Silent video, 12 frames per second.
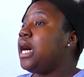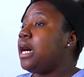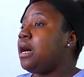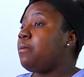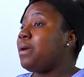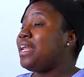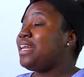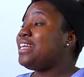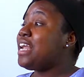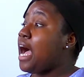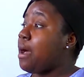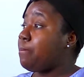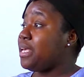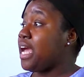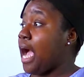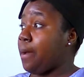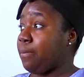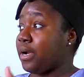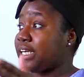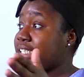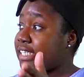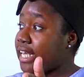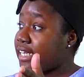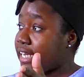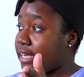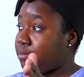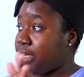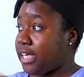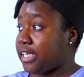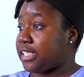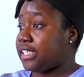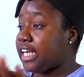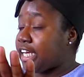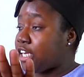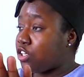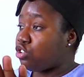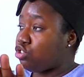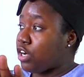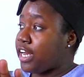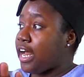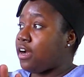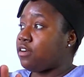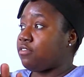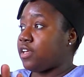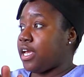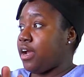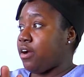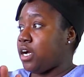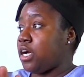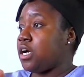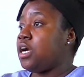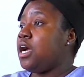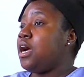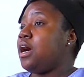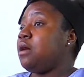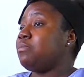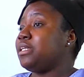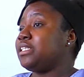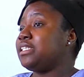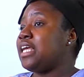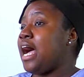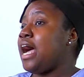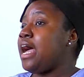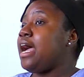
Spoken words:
and not be hyperextended, meaning sticking straight out of the carrier. That's not